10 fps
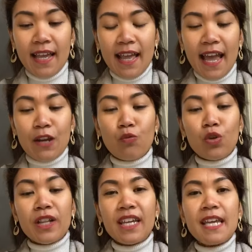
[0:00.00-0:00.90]
and
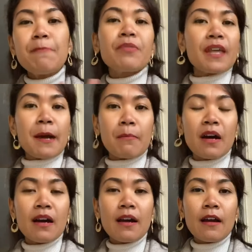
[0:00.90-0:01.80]
will keep them
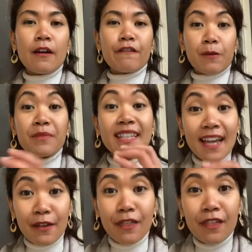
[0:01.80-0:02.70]
from
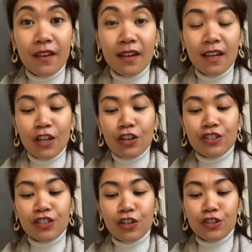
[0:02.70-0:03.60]
death.
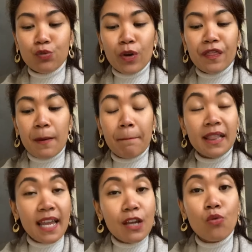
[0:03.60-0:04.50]
Because cause what the
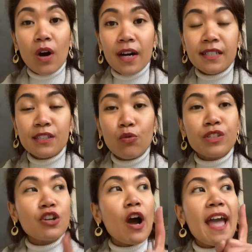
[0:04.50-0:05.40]
plague was,
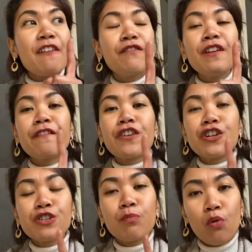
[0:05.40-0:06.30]
was every
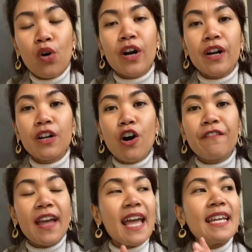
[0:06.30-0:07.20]
firstborn
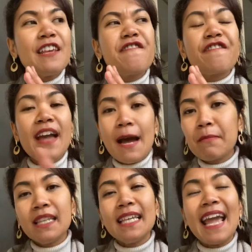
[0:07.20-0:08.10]
of any
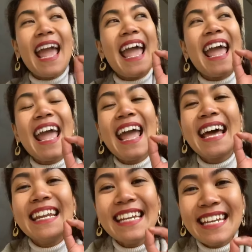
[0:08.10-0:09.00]
family,
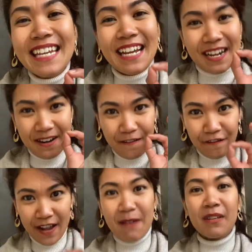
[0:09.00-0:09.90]
any
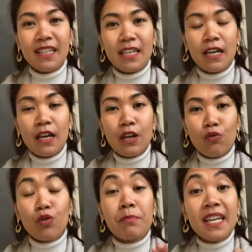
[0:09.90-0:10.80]
family,
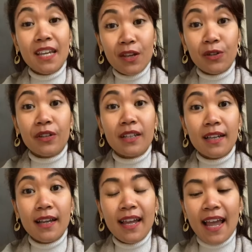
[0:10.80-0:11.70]
will be killed.
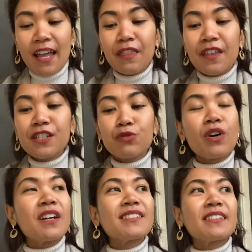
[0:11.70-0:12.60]
And this
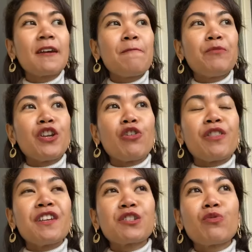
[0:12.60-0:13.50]
was, you know,
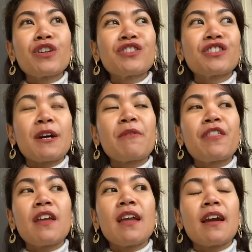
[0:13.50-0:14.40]
this was
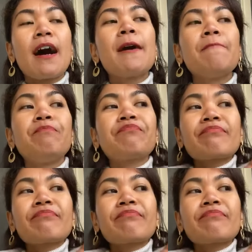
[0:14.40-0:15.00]
something. Um,